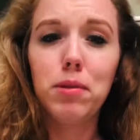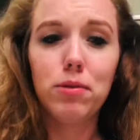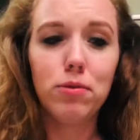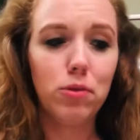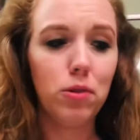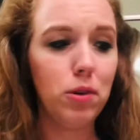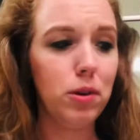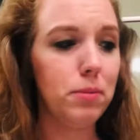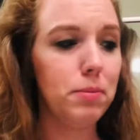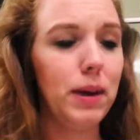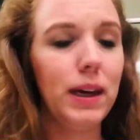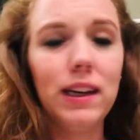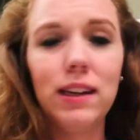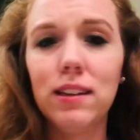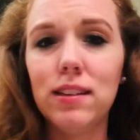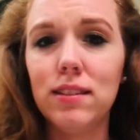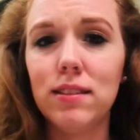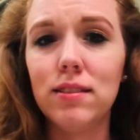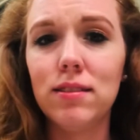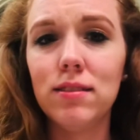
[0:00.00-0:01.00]
before bed
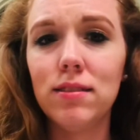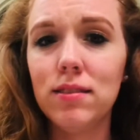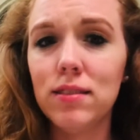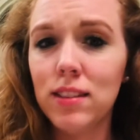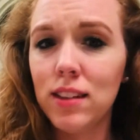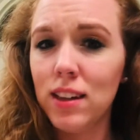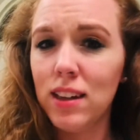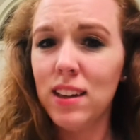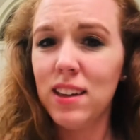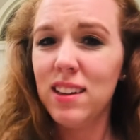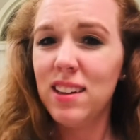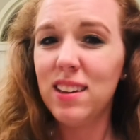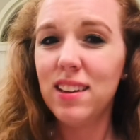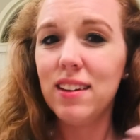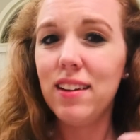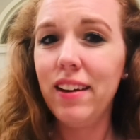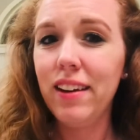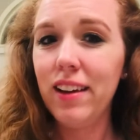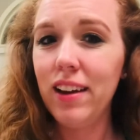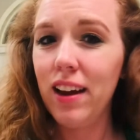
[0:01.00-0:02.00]
and
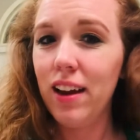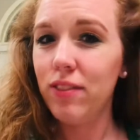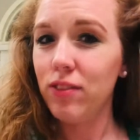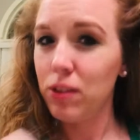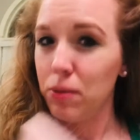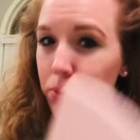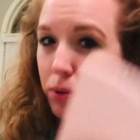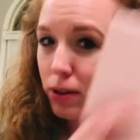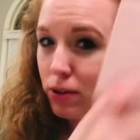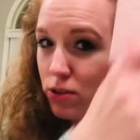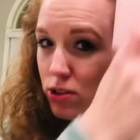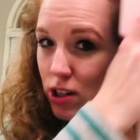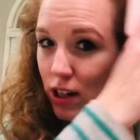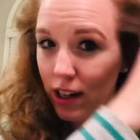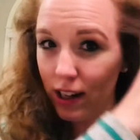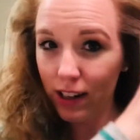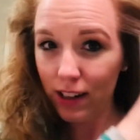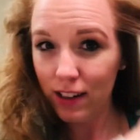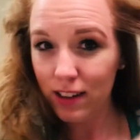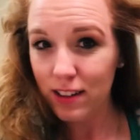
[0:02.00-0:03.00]
not have to blow
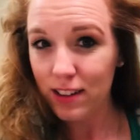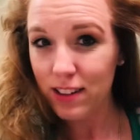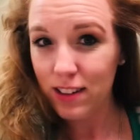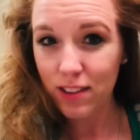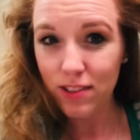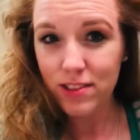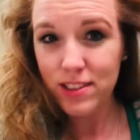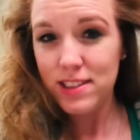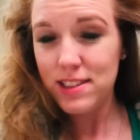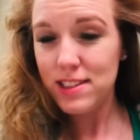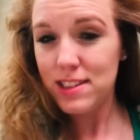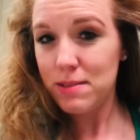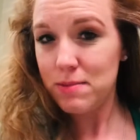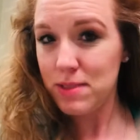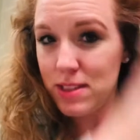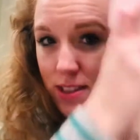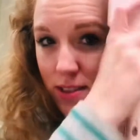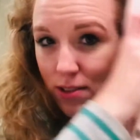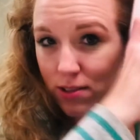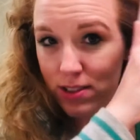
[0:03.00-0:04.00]
dry. It always
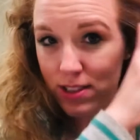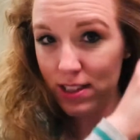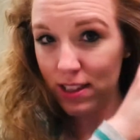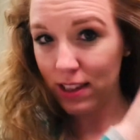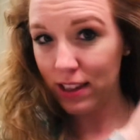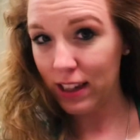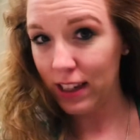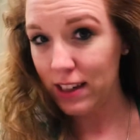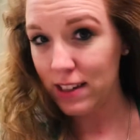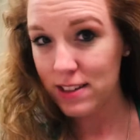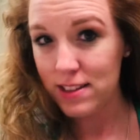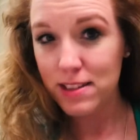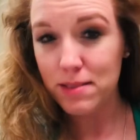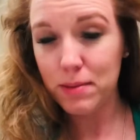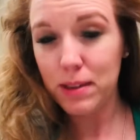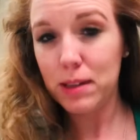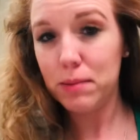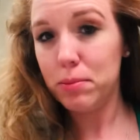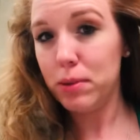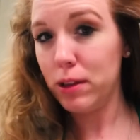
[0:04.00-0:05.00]
seems so silly to
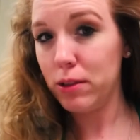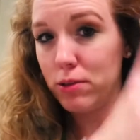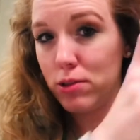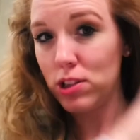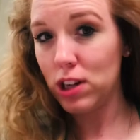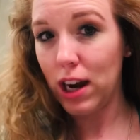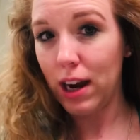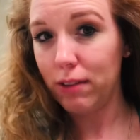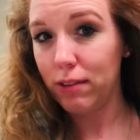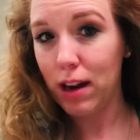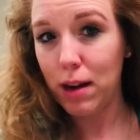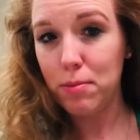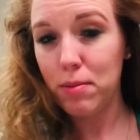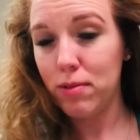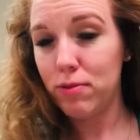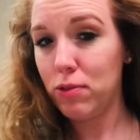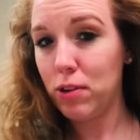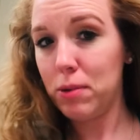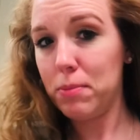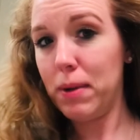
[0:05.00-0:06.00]
me to blow dry right
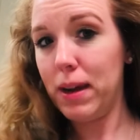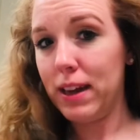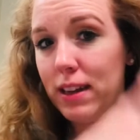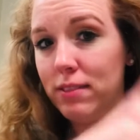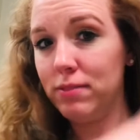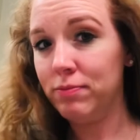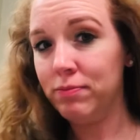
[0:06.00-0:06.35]
before bed.